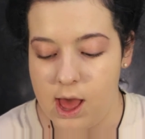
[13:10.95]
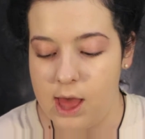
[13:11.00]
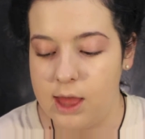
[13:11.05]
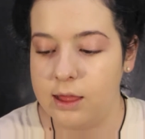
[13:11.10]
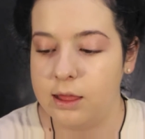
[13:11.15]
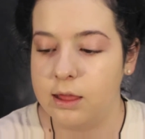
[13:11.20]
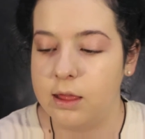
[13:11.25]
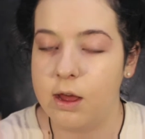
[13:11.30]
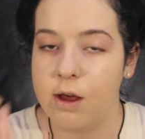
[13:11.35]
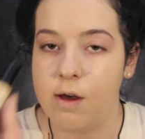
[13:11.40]
I
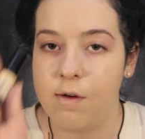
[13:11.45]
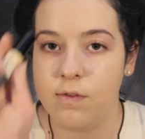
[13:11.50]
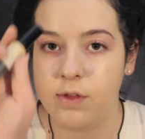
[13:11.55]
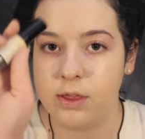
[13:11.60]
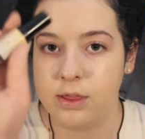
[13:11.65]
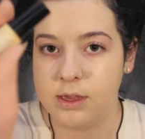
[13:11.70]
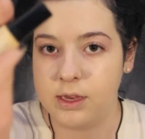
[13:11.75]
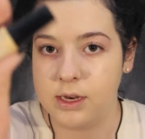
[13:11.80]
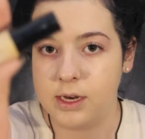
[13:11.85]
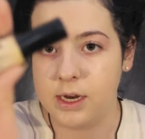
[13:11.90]
love
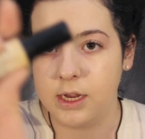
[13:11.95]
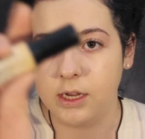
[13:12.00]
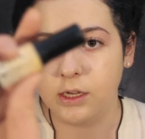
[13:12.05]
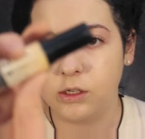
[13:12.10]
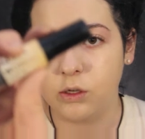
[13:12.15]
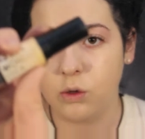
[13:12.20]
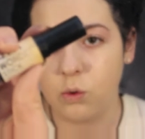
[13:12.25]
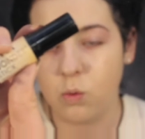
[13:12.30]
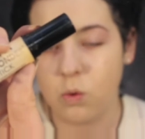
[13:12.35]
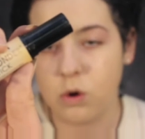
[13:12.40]
the
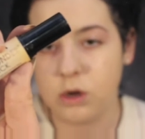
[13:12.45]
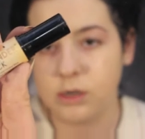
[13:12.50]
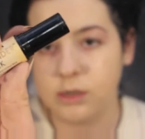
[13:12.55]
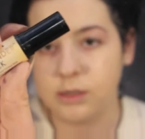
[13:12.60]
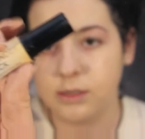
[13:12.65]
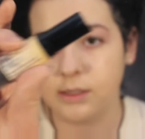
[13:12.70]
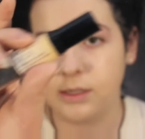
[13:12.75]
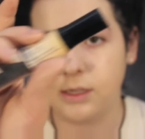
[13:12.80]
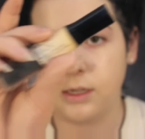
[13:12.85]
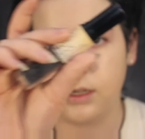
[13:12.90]
NYX
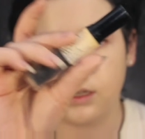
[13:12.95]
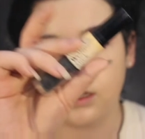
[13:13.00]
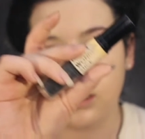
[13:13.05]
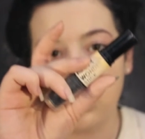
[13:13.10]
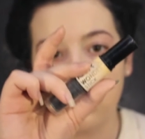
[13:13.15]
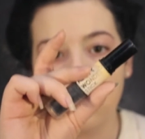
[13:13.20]
Wonder Stick